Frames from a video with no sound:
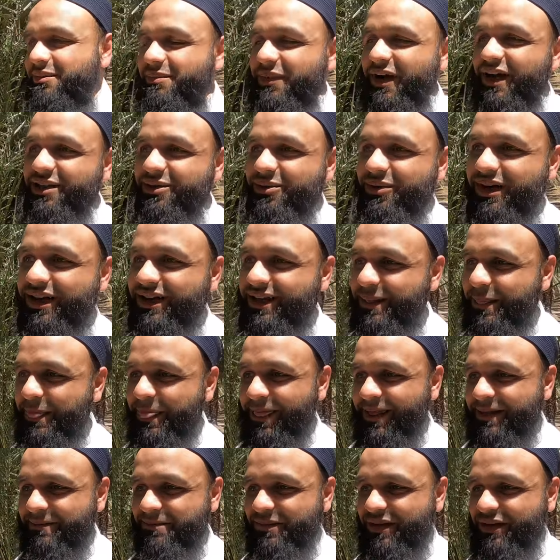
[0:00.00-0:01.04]
by the way
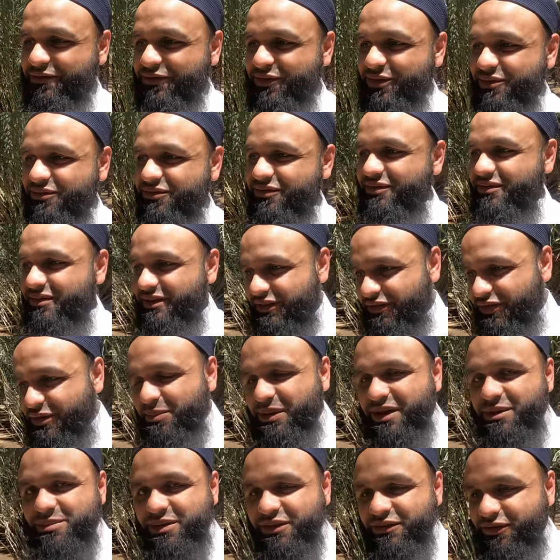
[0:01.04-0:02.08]
if you've if
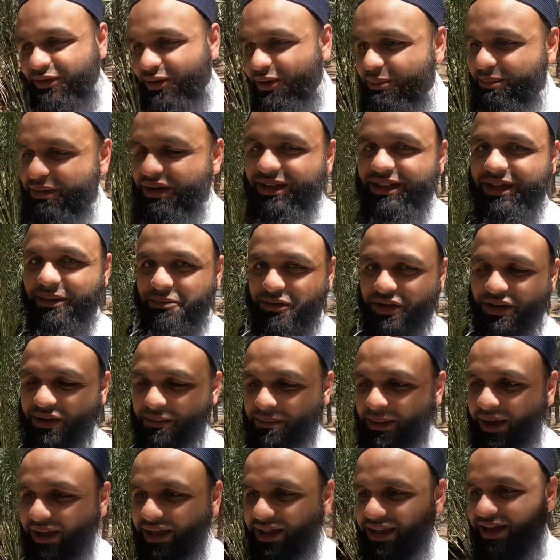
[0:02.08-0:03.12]
you've been before may Allah bring
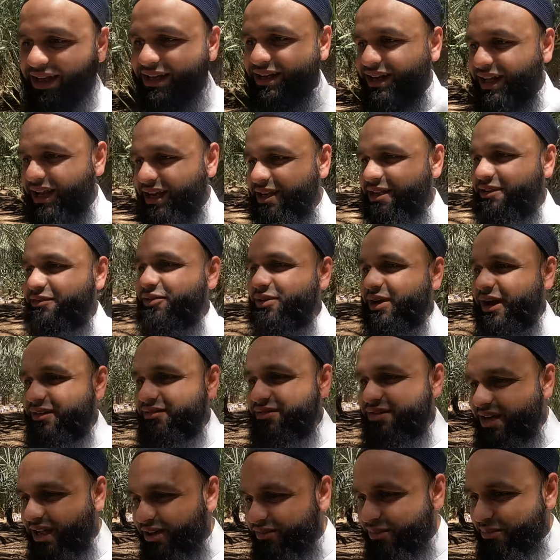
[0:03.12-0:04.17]
you back again and if you
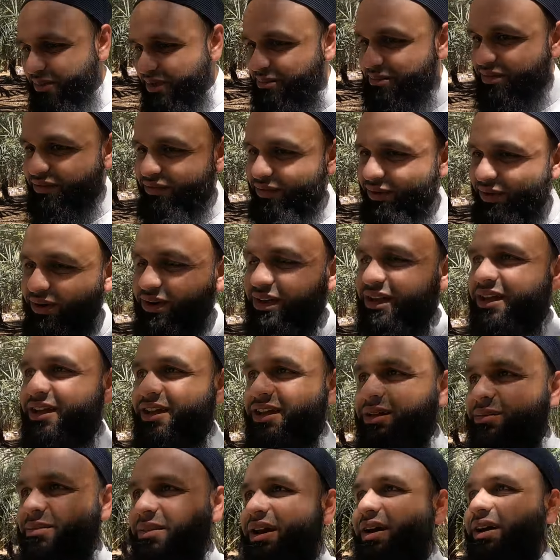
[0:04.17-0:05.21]
have never been before
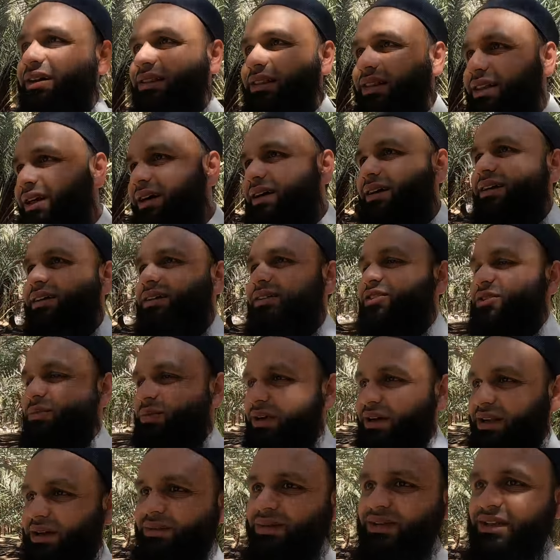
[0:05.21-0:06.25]
may Allah
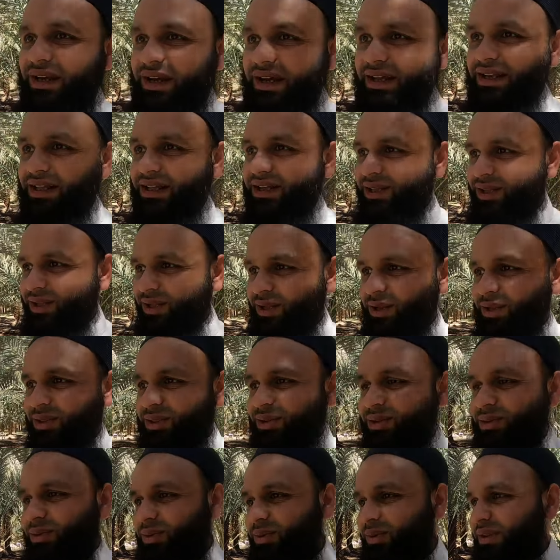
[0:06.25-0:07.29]
subhanahu wa ta'ala
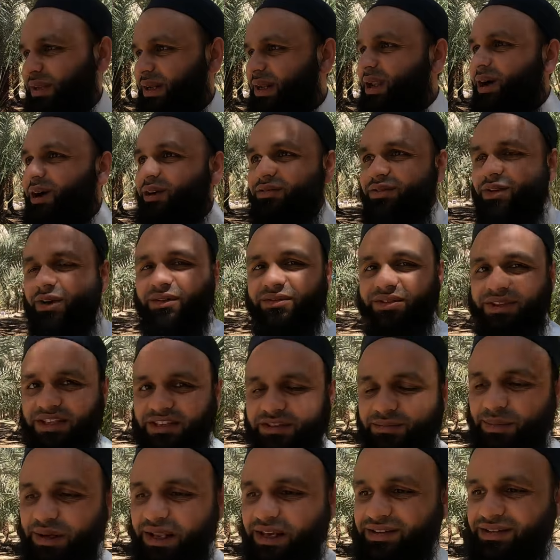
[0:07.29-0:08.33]
through the love of
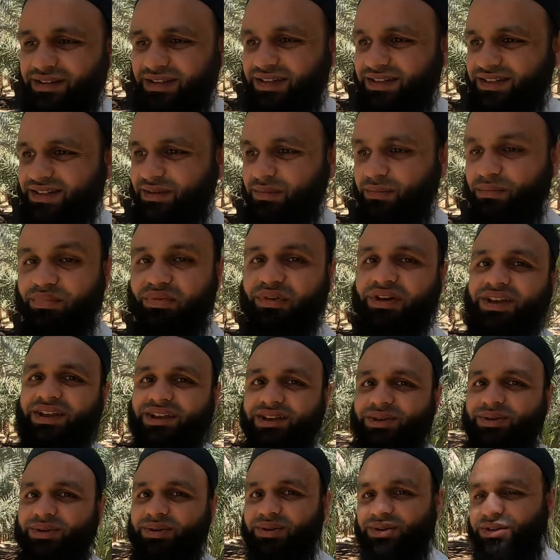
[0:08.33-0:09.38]
these places bring
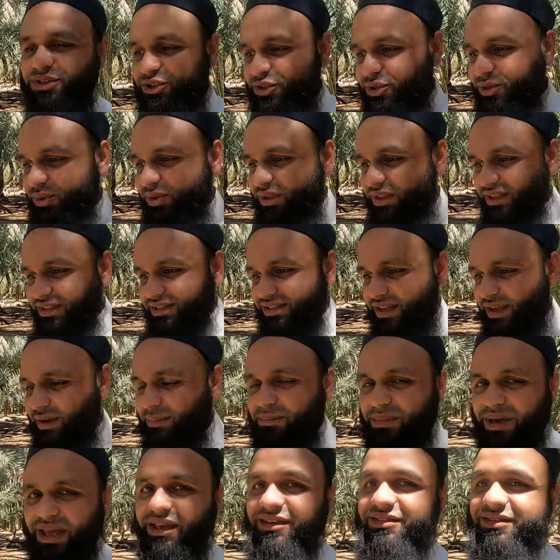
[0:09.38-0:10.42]
you to this
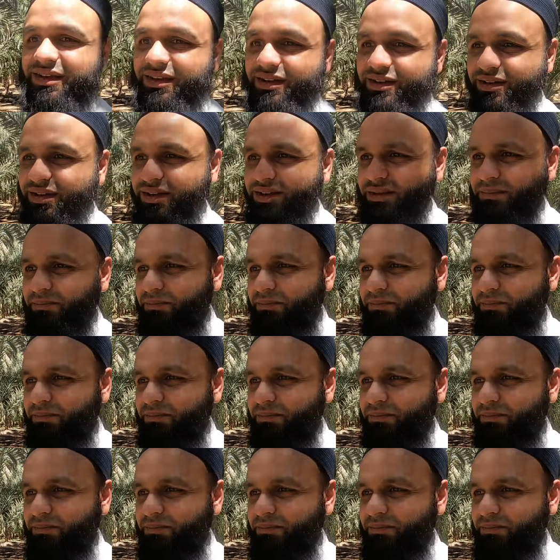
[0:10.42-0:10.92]
amazing